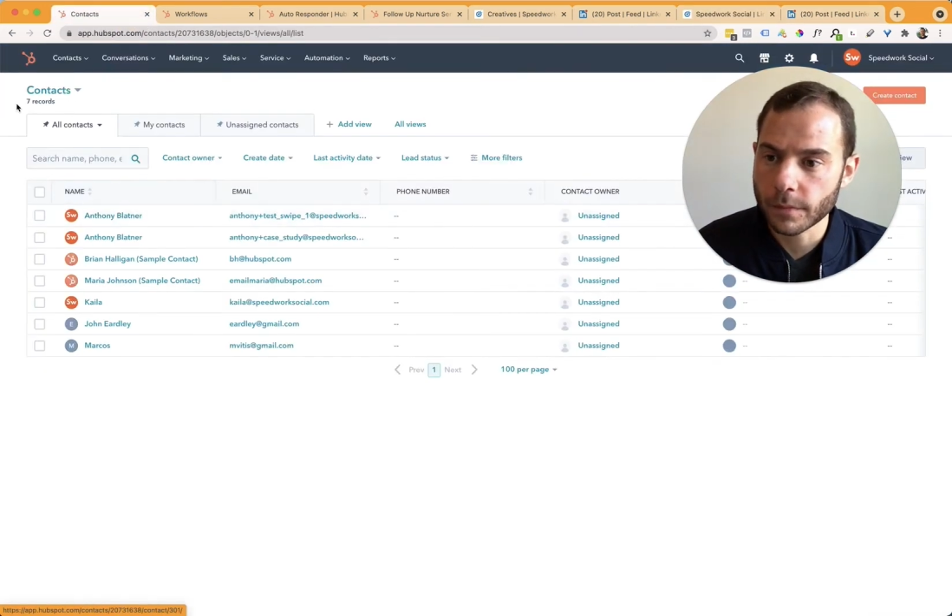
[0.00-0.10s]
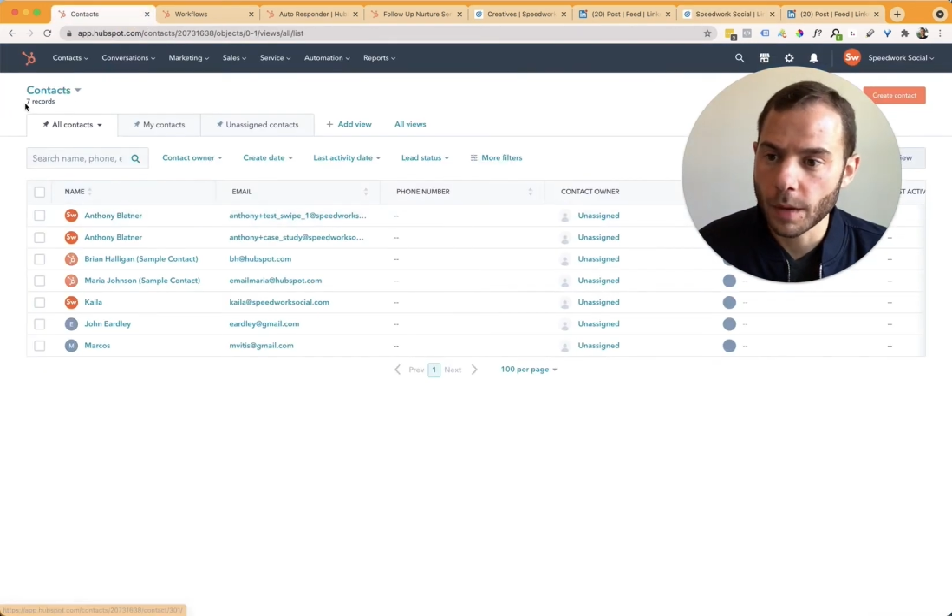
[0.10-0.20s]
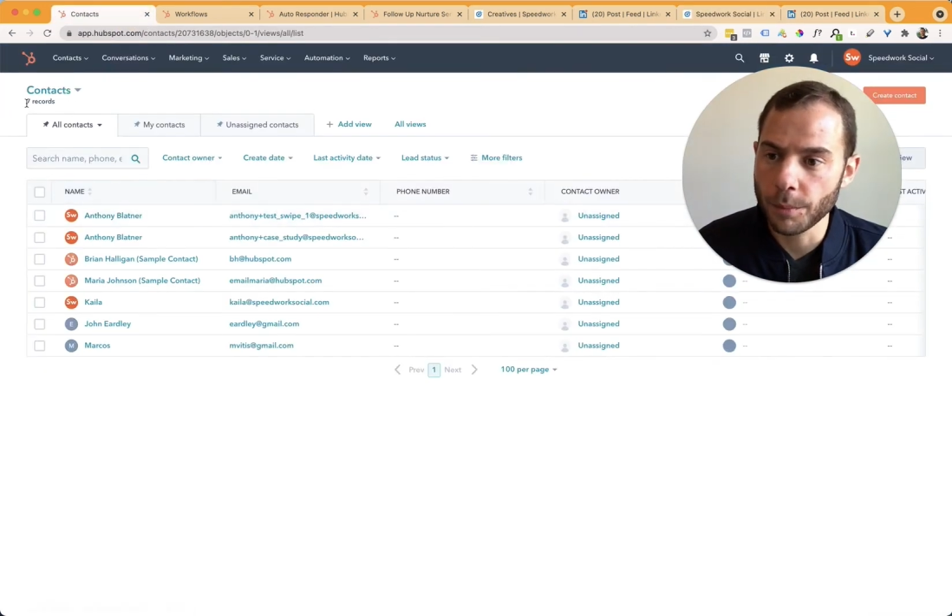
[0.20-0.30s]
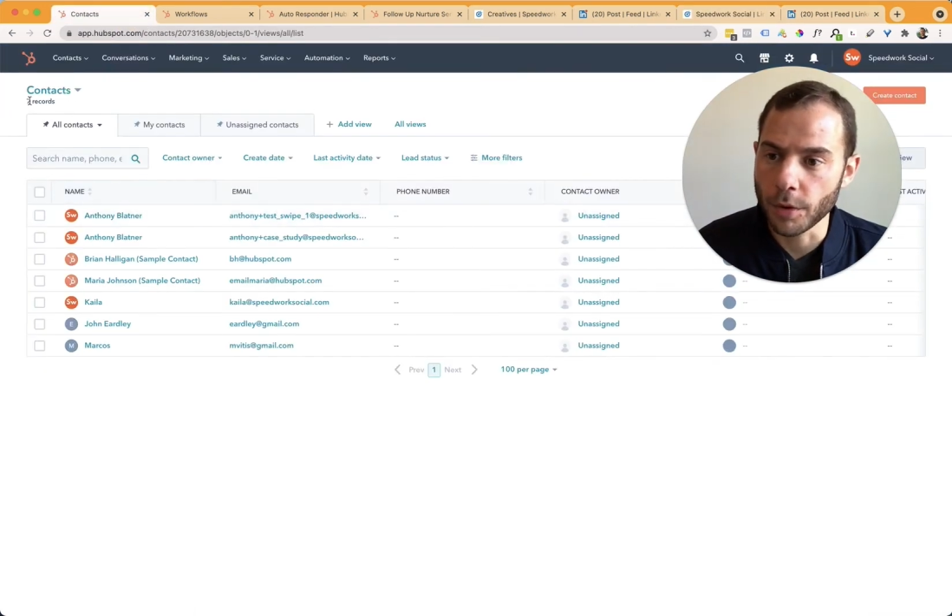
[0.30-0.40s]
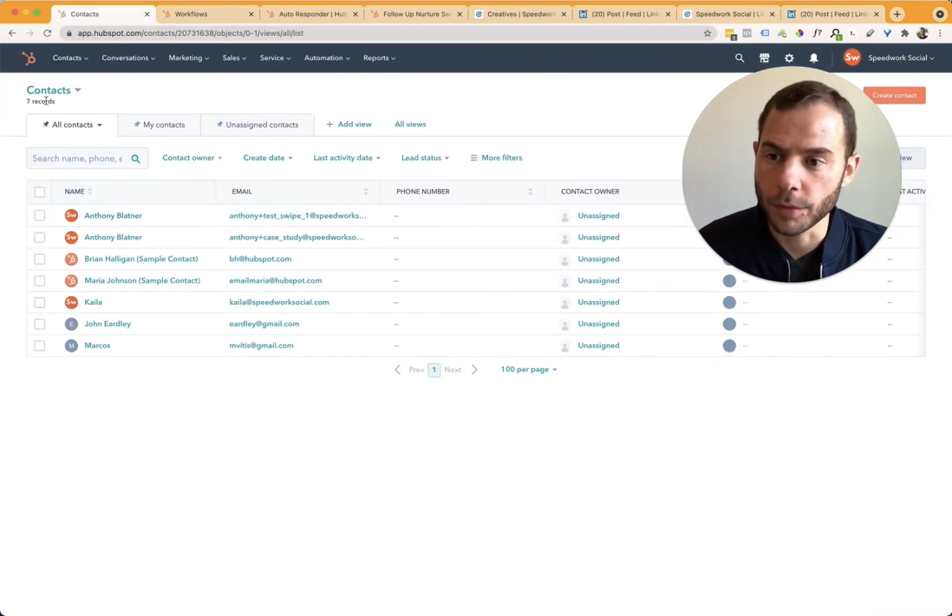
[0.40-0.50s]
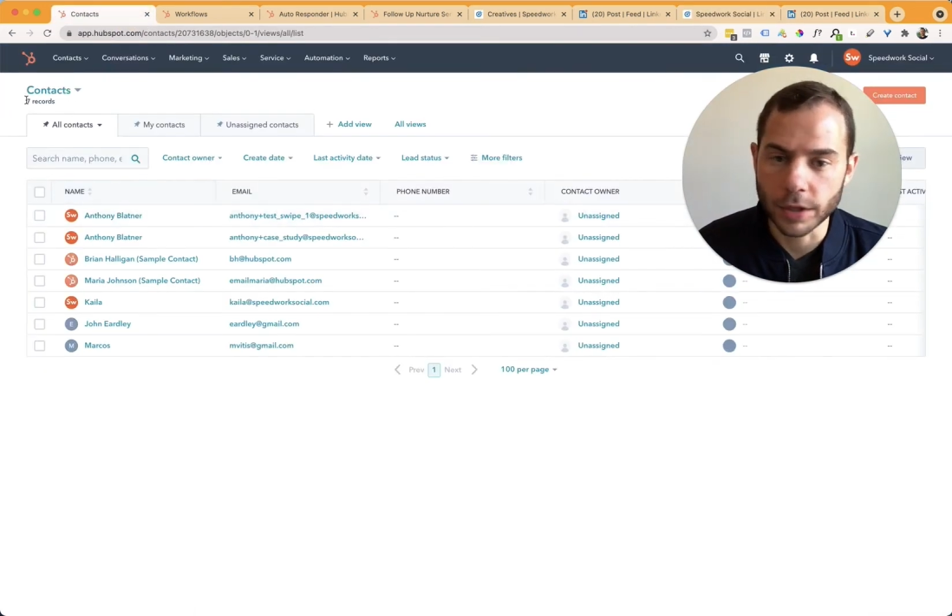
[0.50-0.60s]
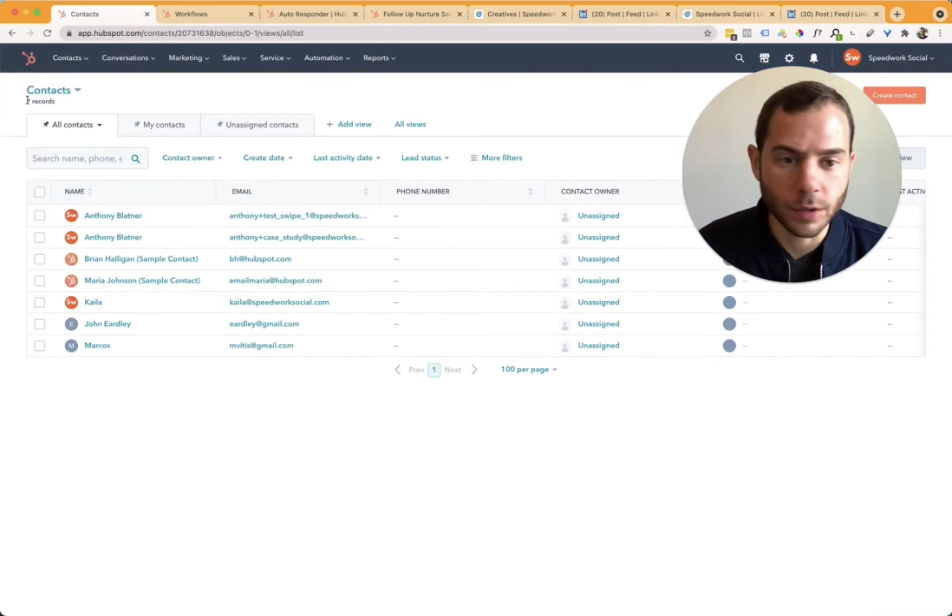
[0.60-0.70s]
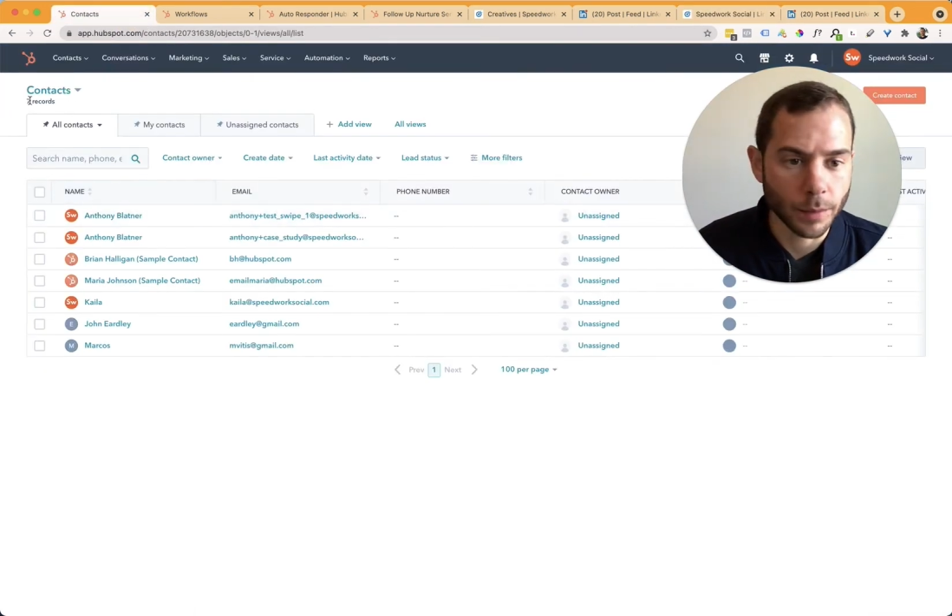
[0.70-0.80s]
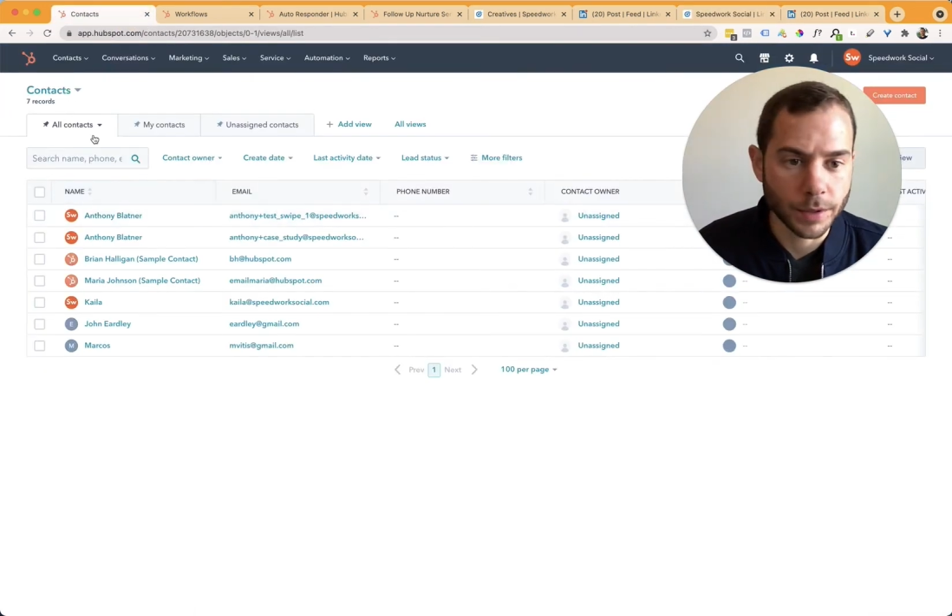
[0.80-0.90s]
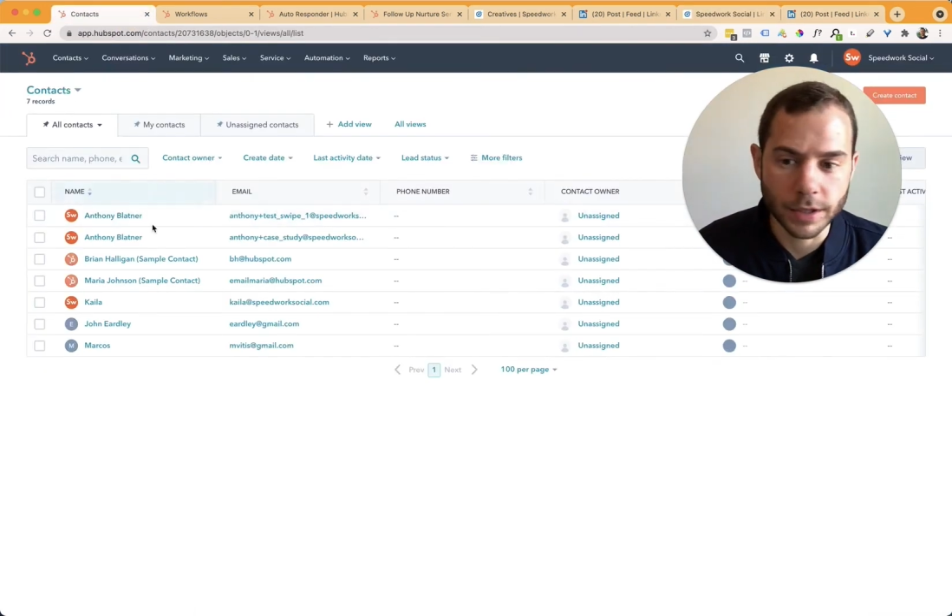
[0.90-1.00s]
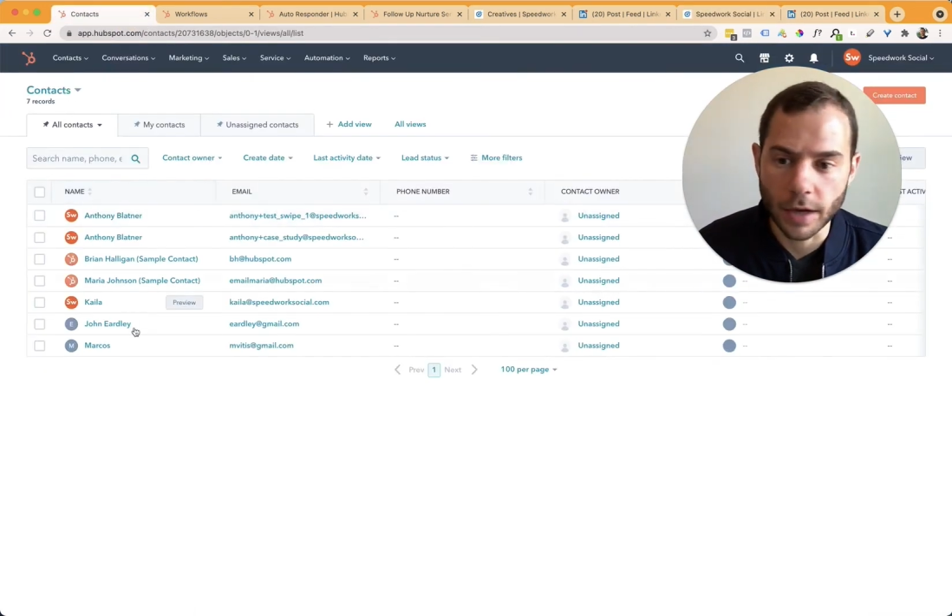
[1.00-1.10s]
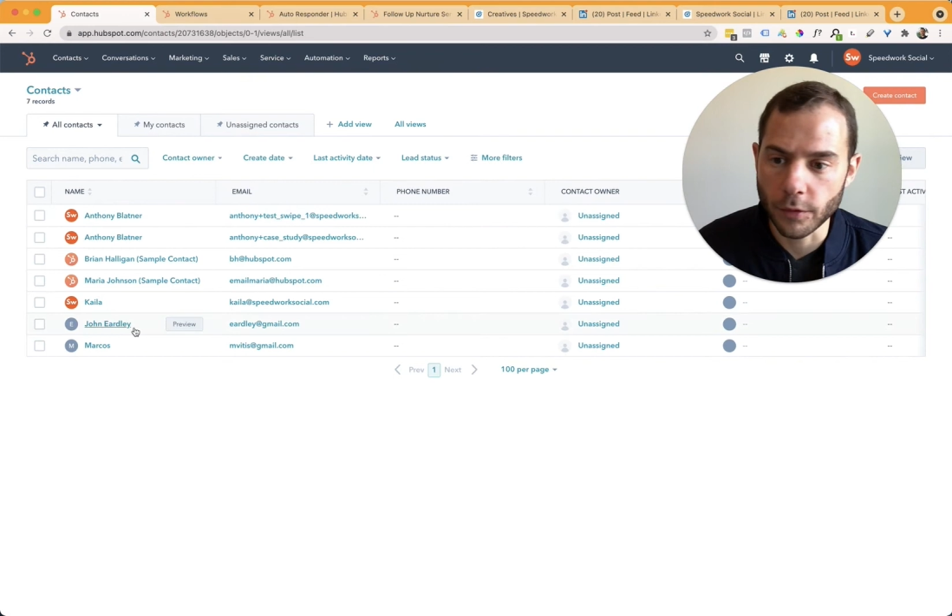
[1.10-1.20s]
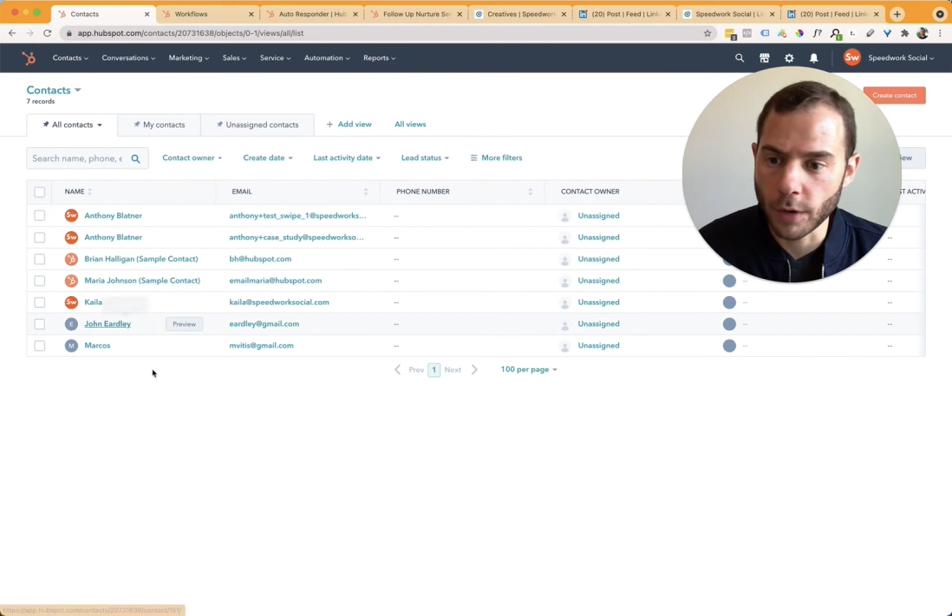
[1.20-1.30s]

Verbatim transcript: Boom, you can see we're up to seven